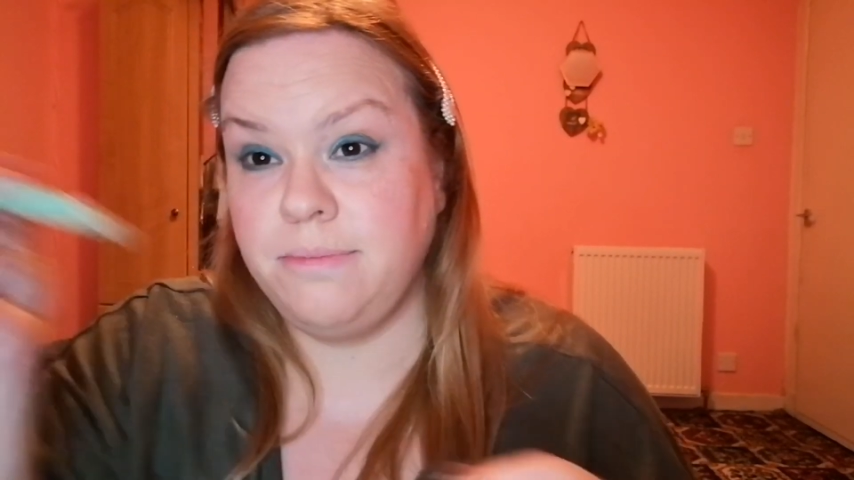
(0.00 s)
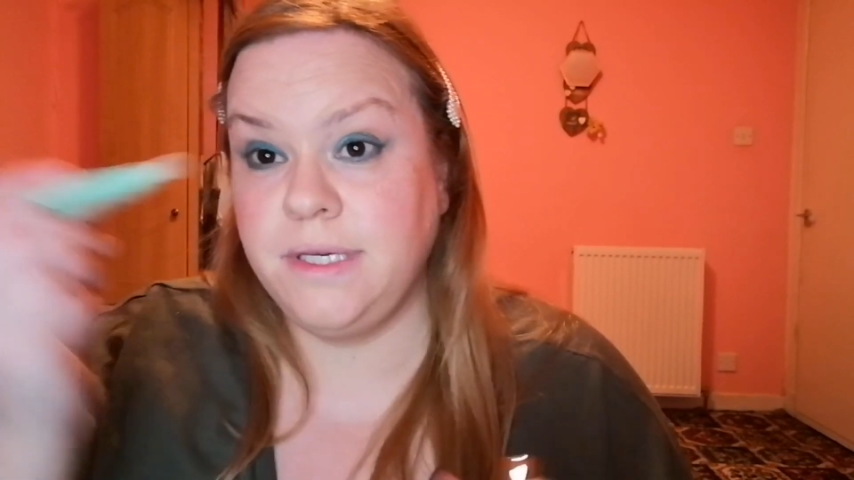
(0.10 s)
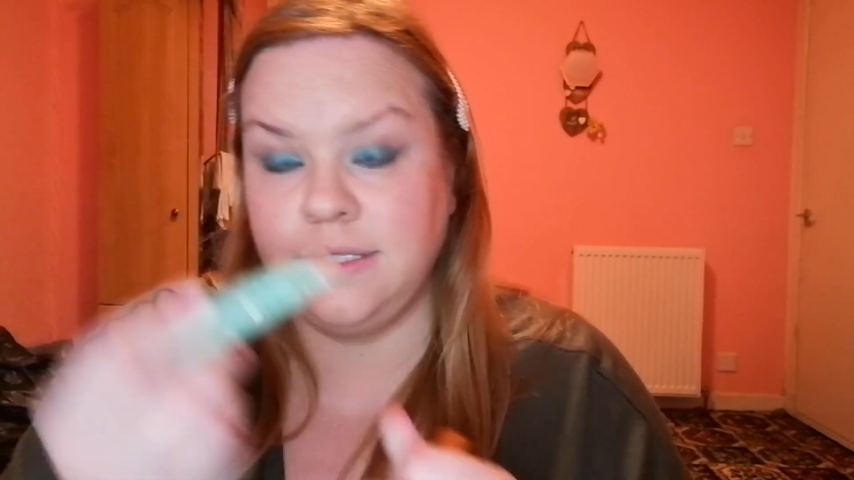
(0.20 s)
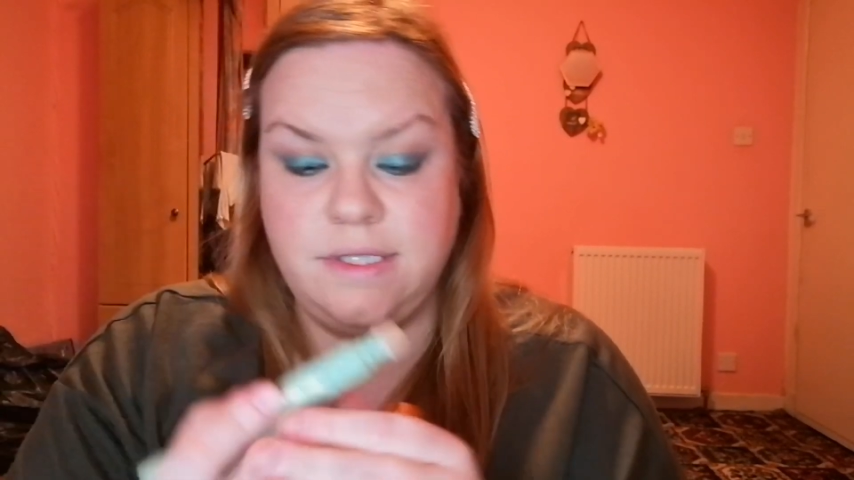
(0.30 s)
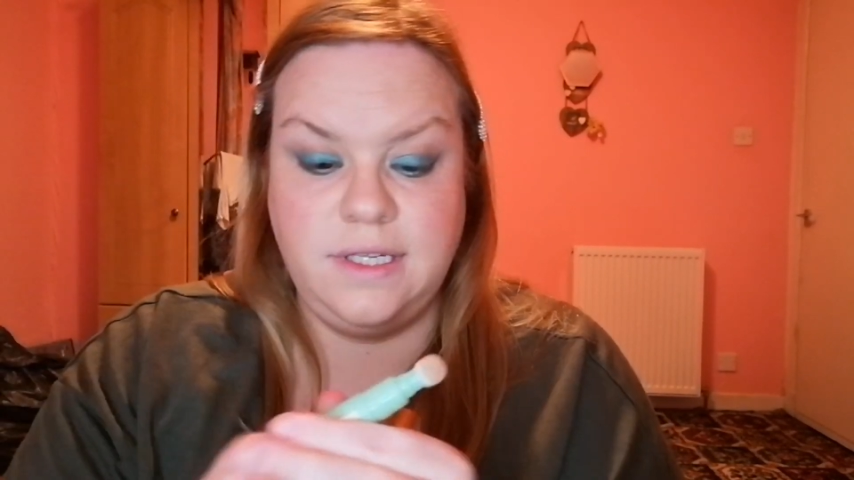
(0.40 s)

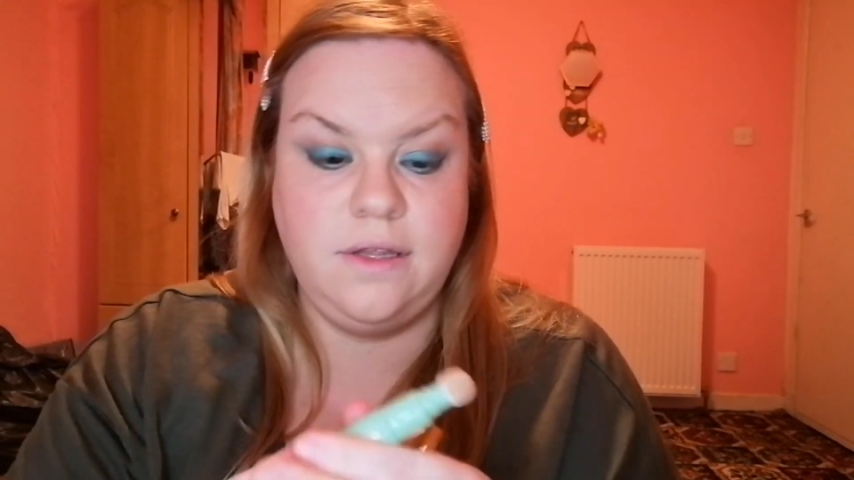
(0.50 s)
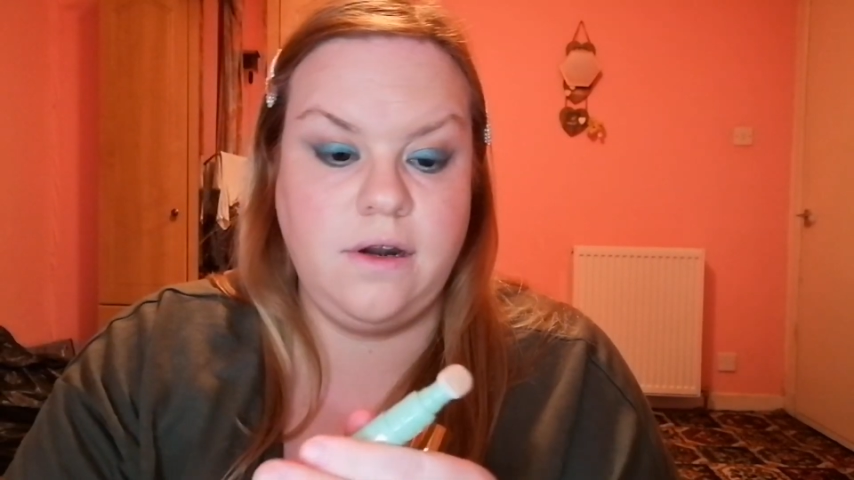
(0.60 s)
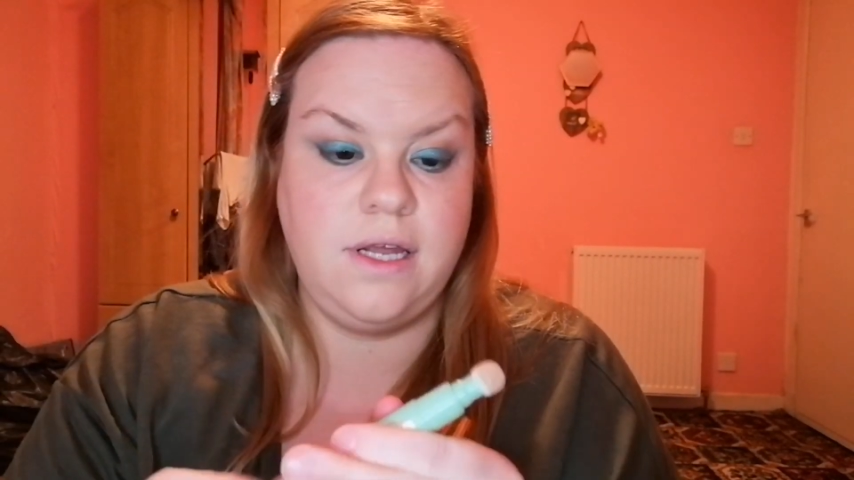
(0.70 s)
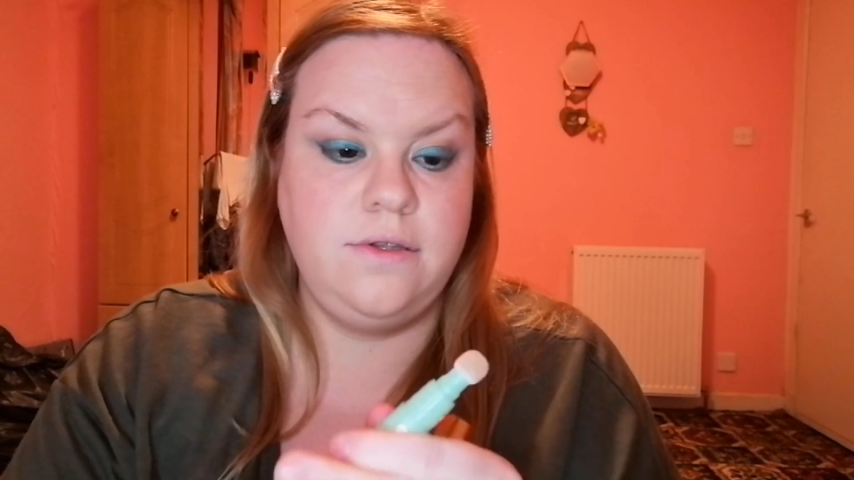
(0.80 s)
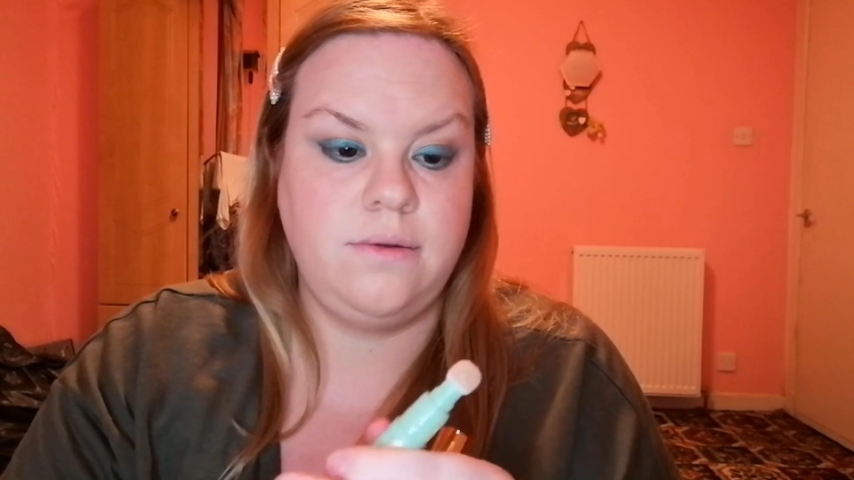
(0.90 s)
Concealer
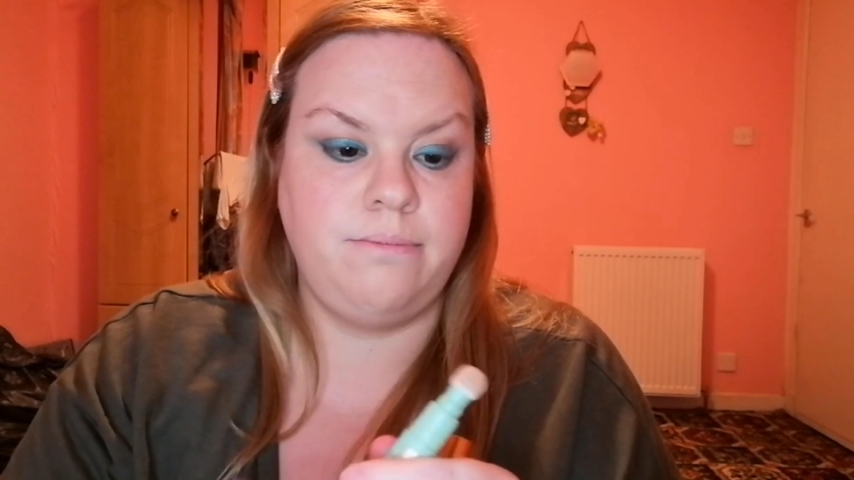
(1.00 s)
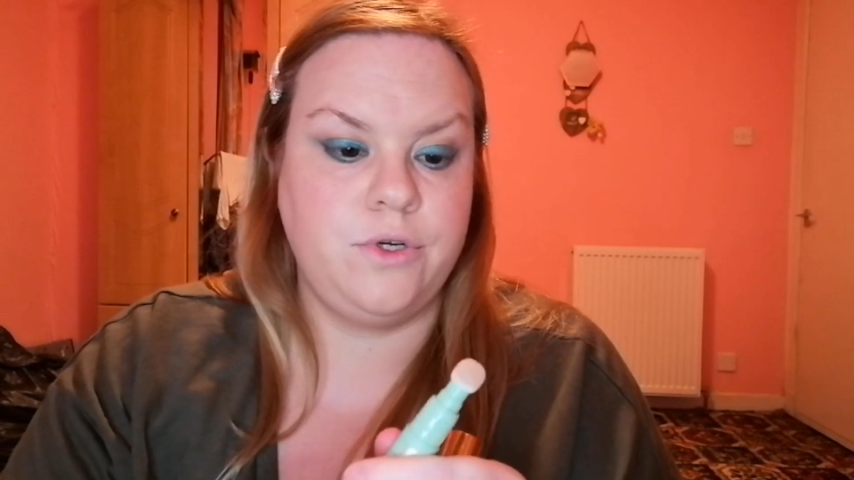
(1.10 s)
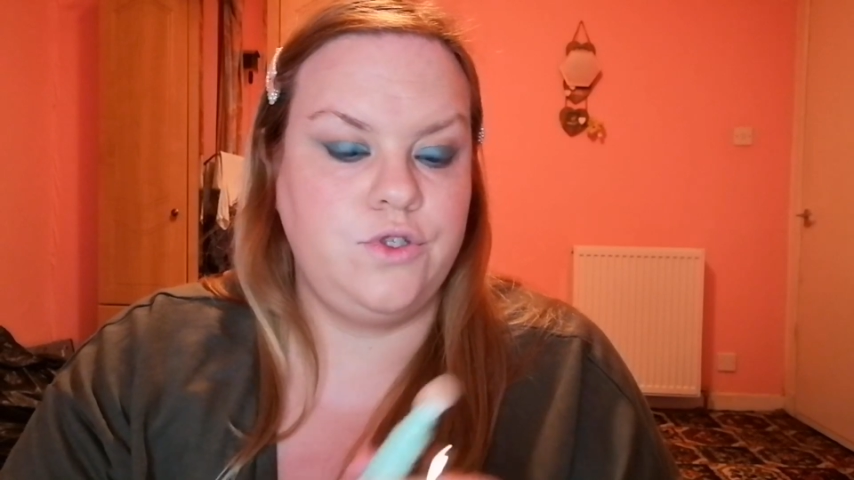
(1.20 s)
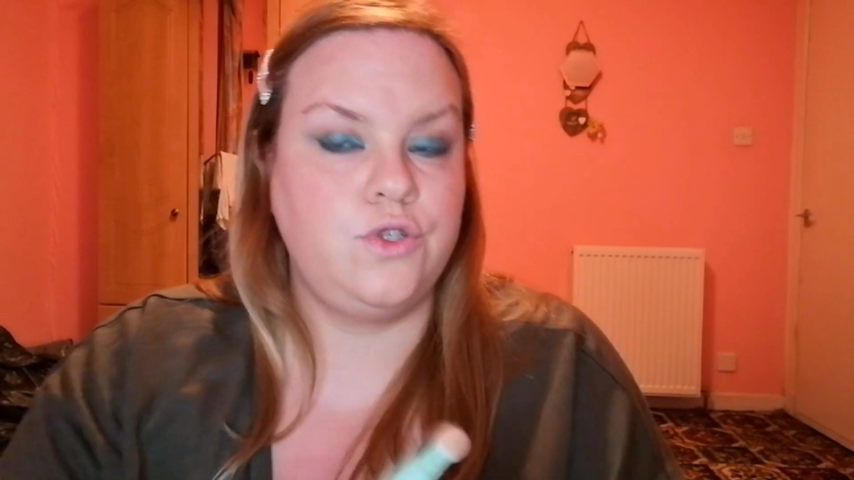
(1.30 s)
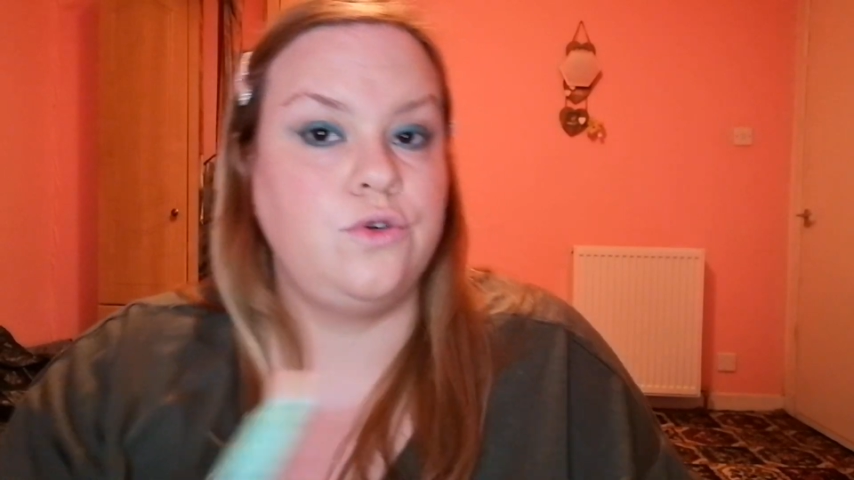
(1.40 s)
in number
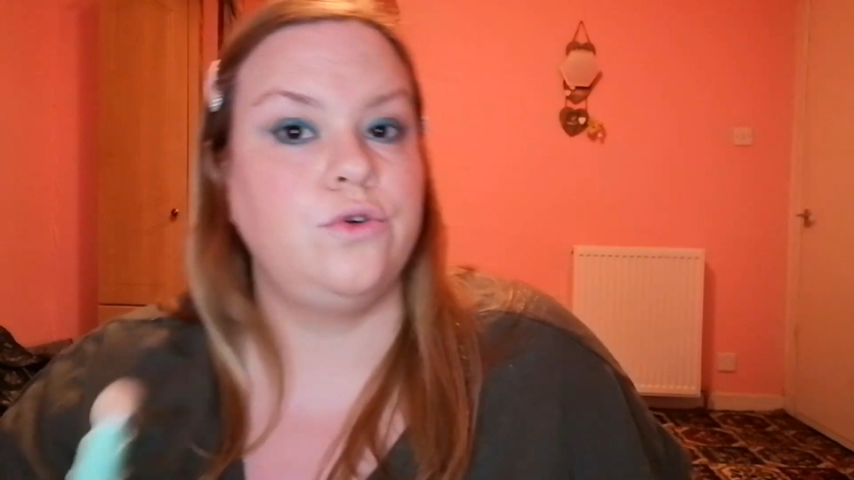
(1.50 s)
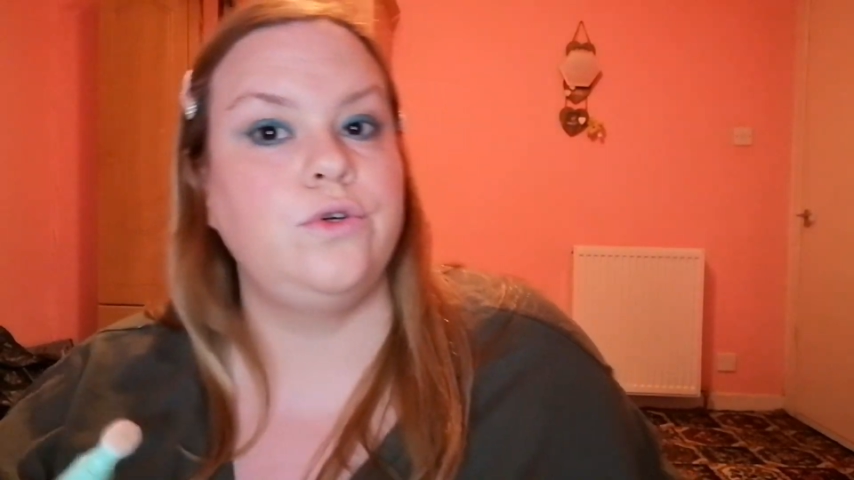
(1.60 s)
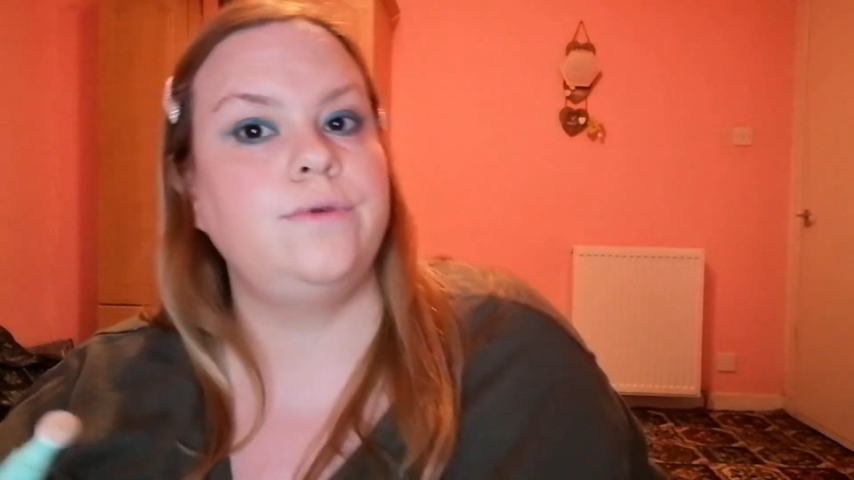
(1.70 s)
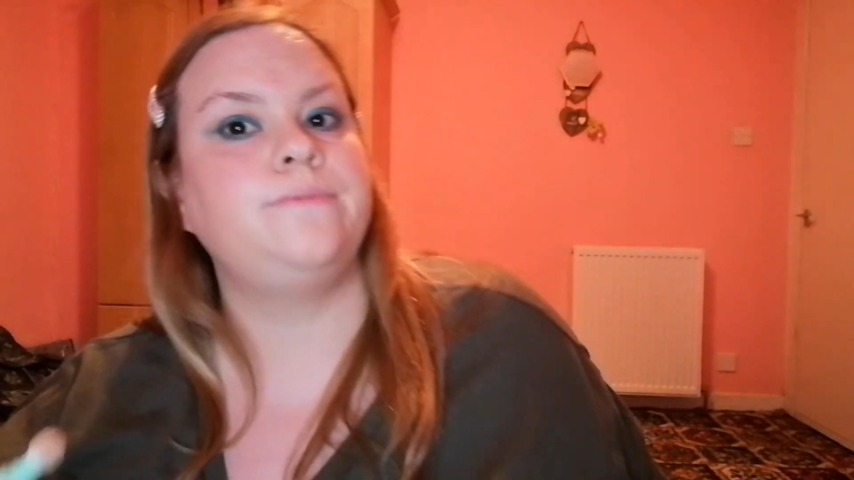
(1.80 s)
2.